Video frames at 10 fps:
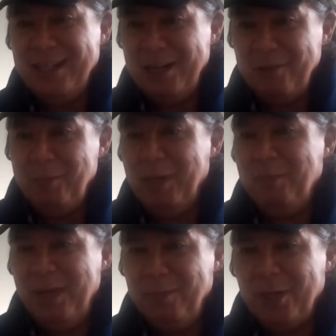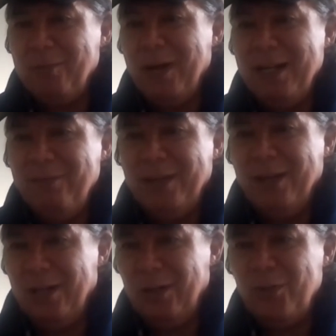And there would be people
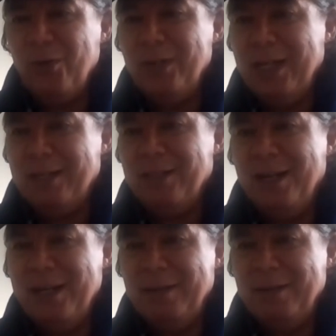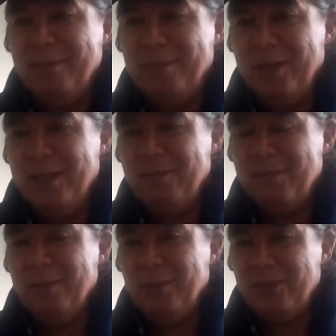arriving all during that time
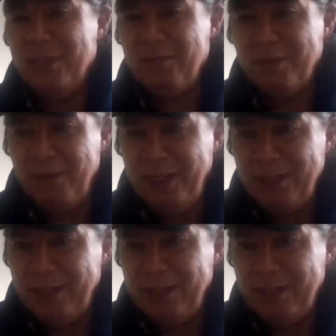from those different